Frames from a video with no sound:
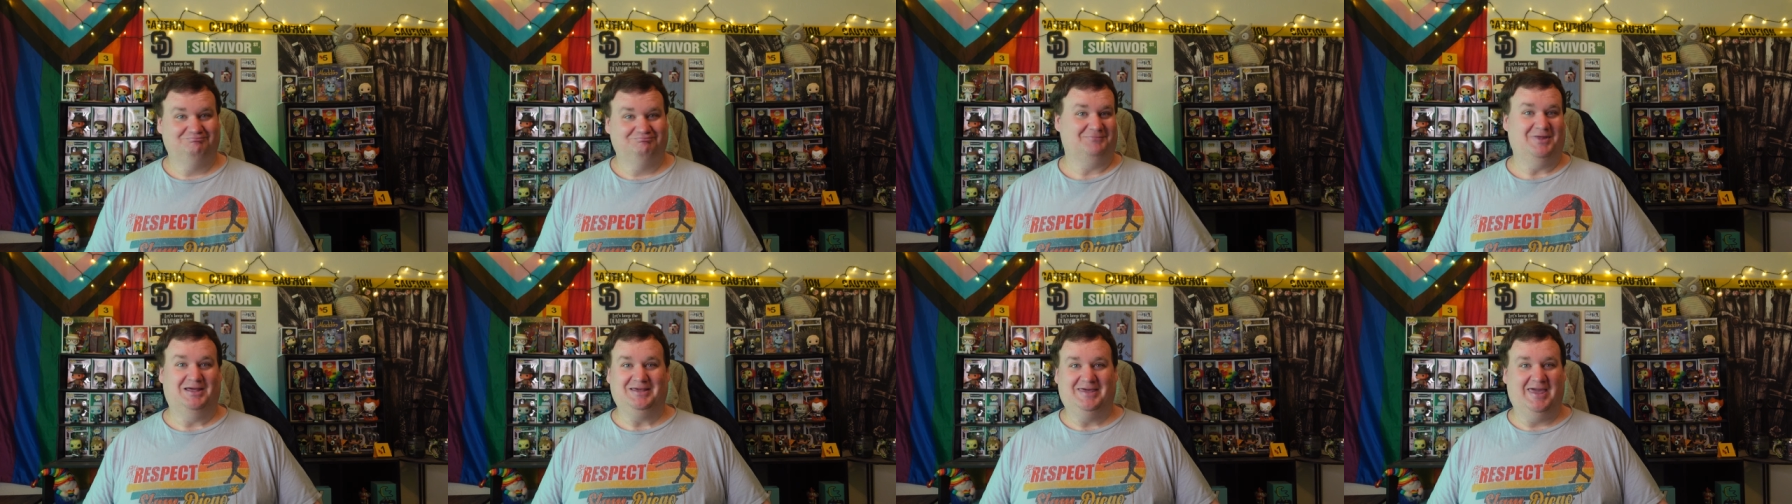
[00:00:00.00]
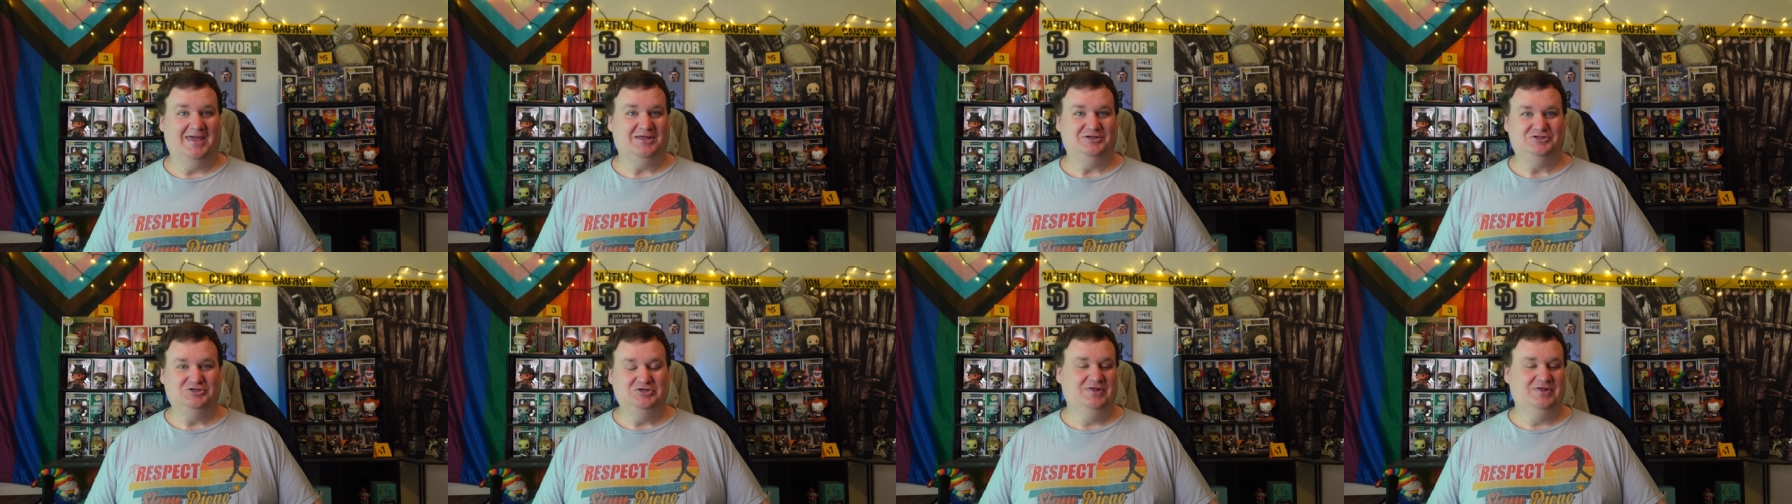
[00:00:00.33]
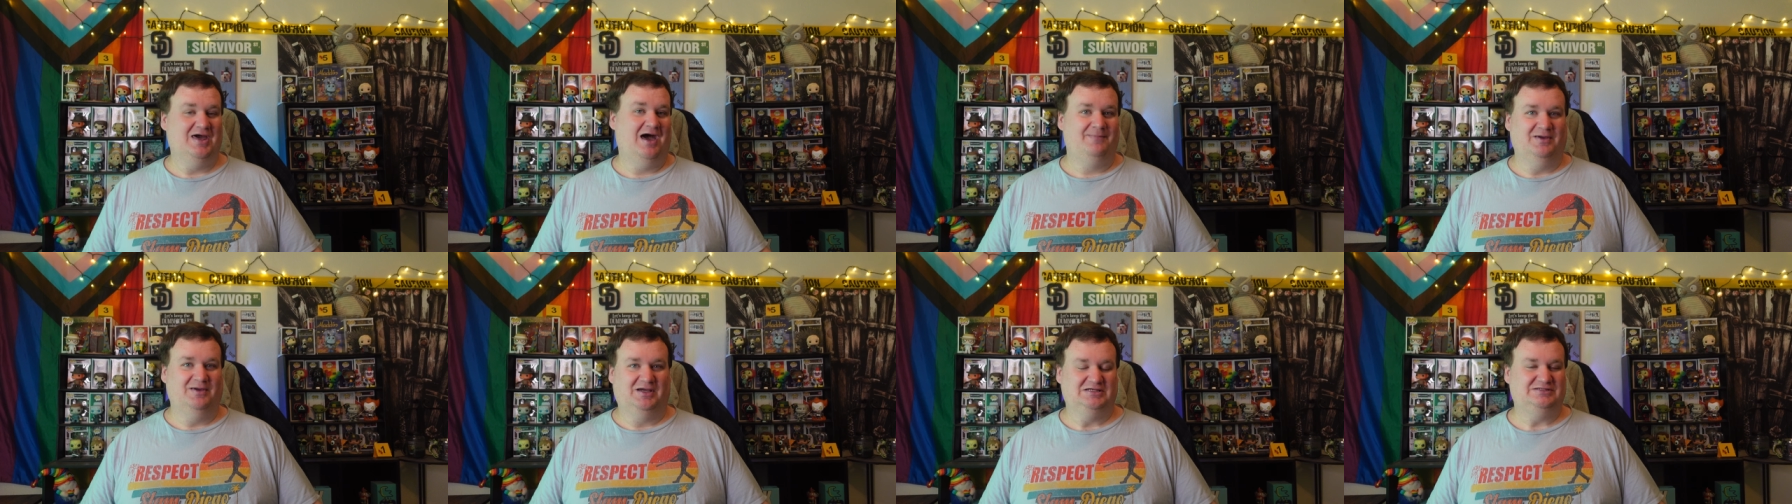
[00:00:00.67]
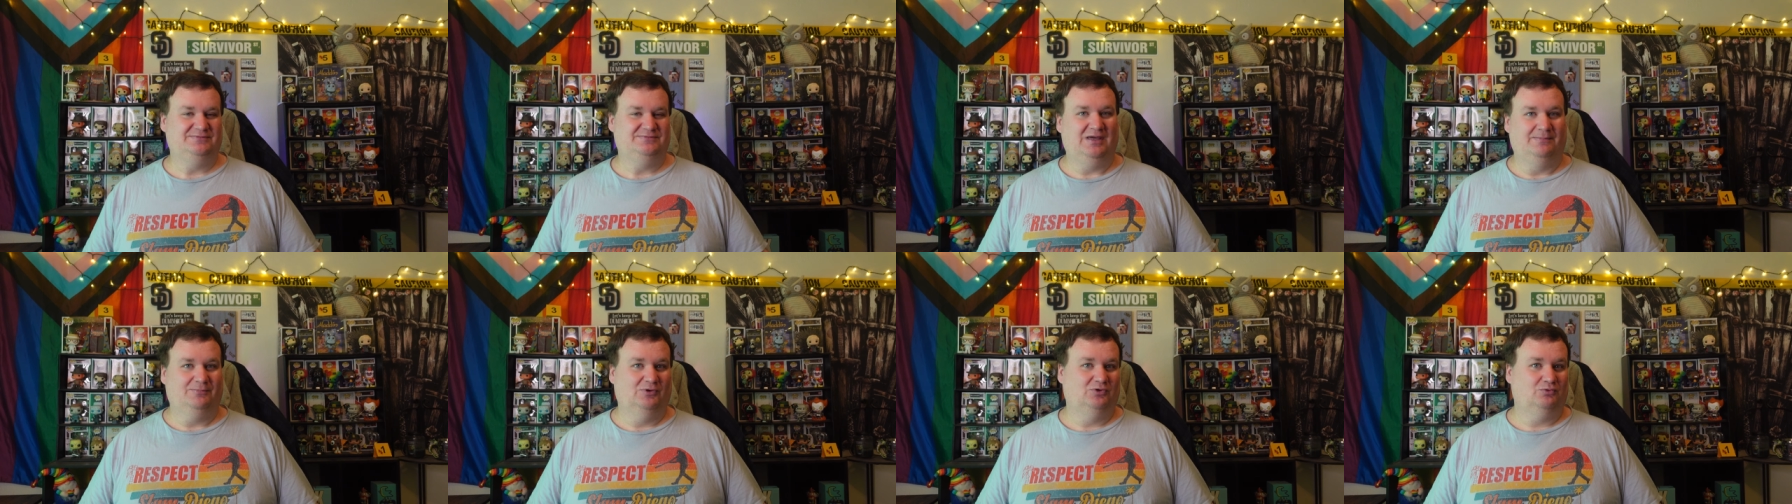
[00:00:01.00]
I can't do that
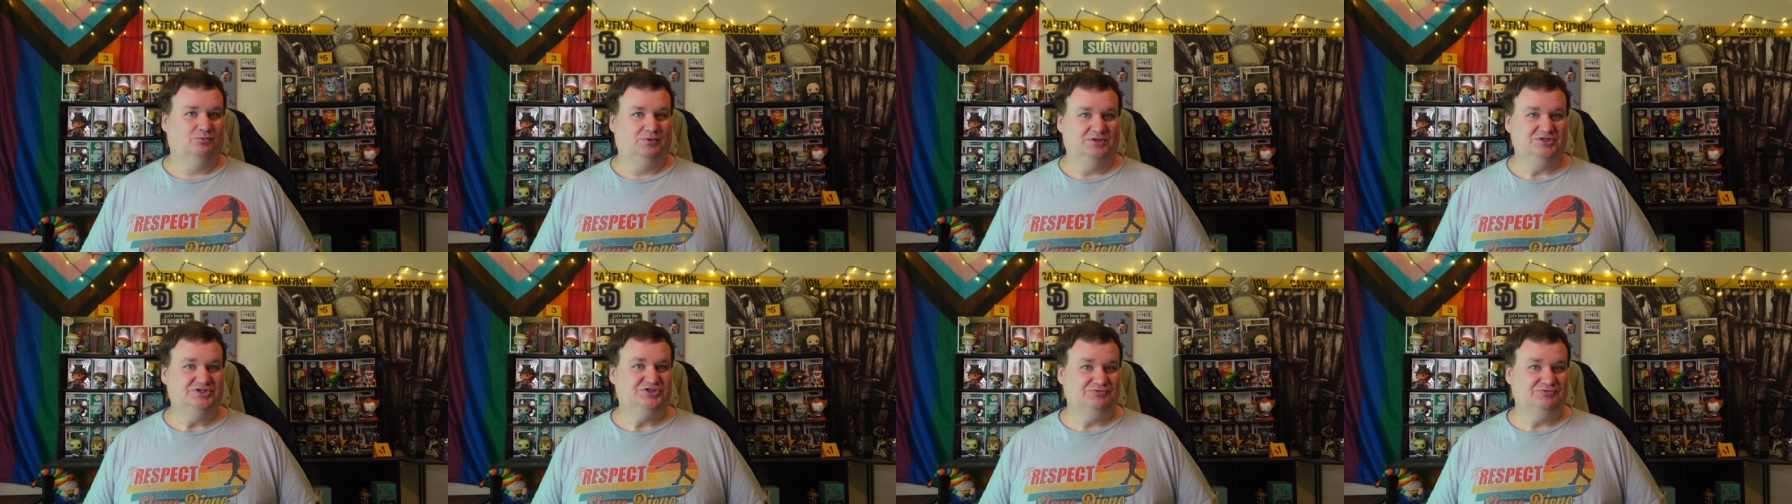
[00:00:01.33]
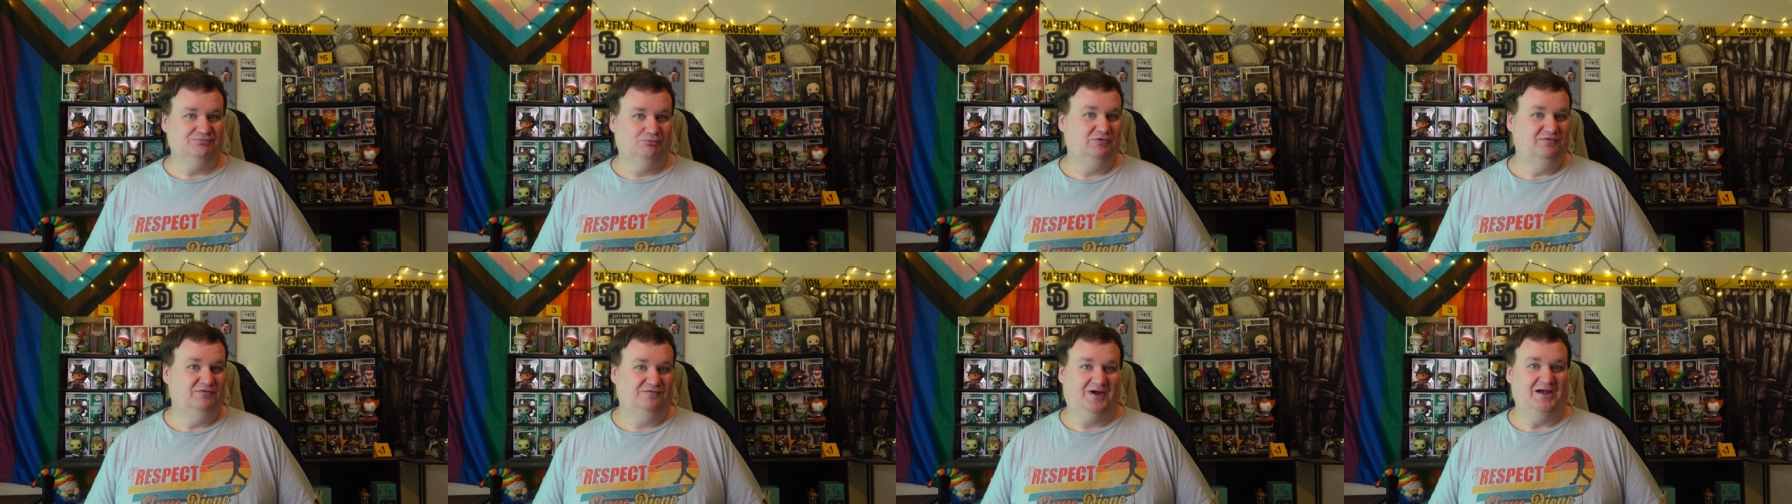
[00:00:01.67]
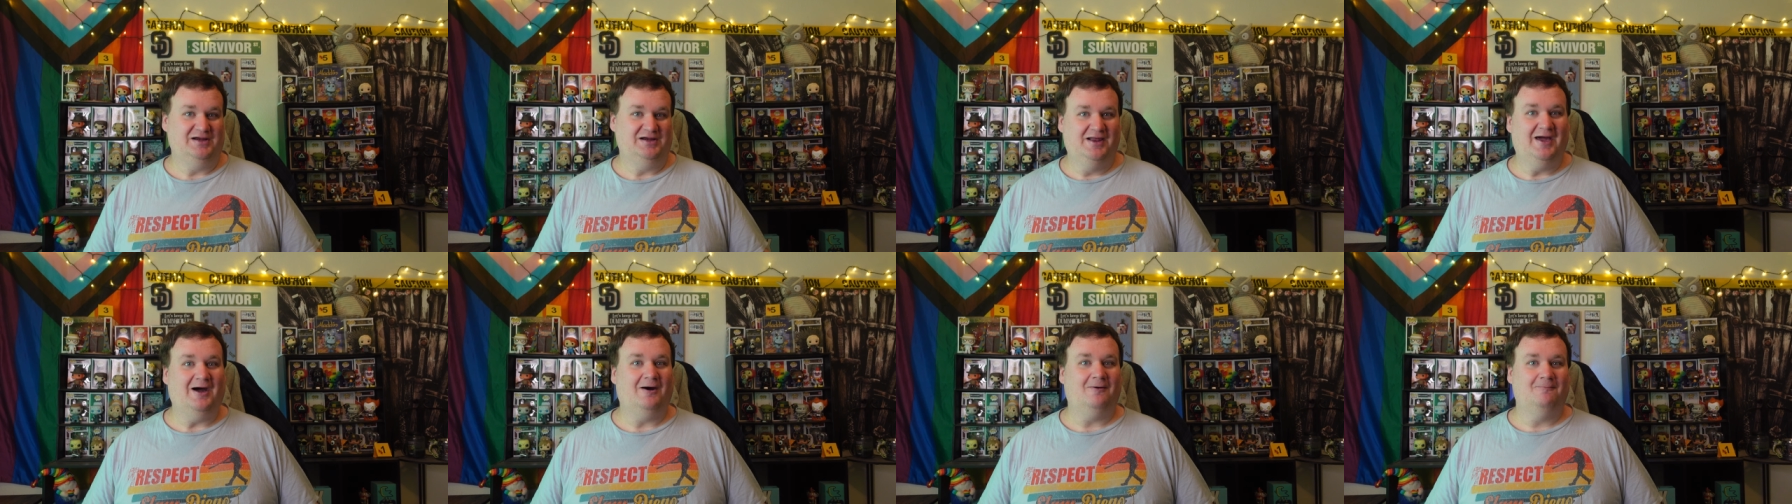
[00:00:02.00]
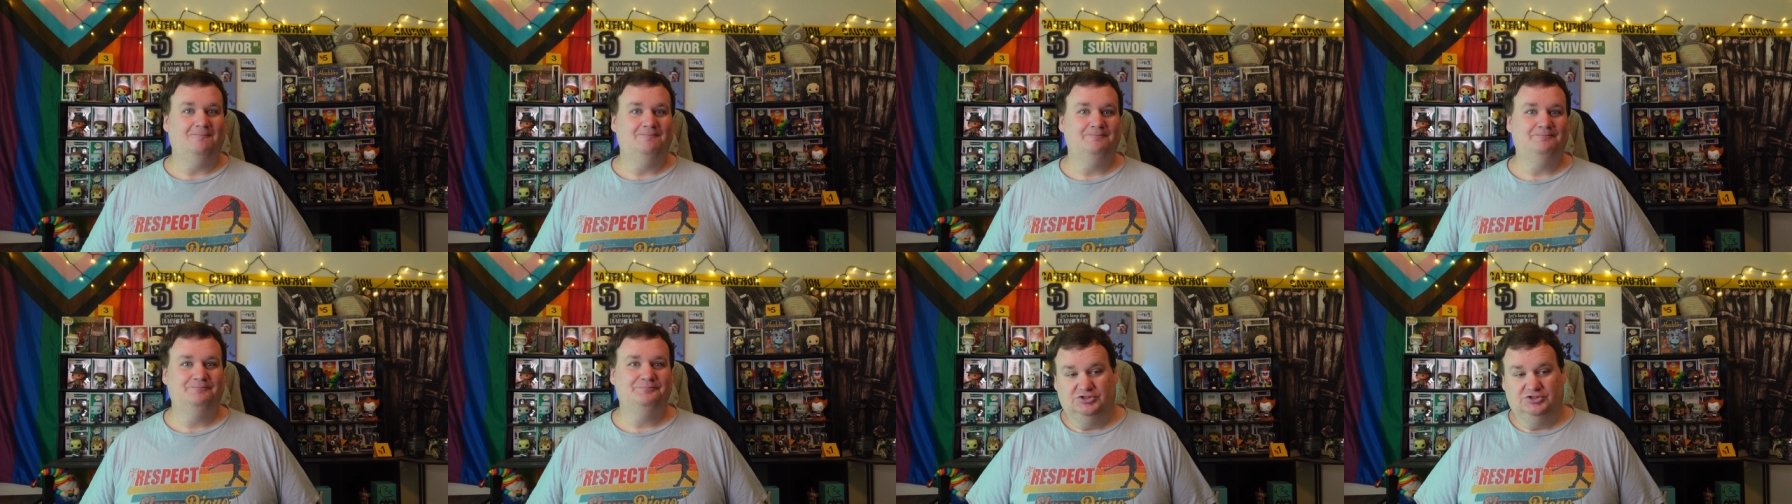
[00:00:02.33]
because people would, would find out.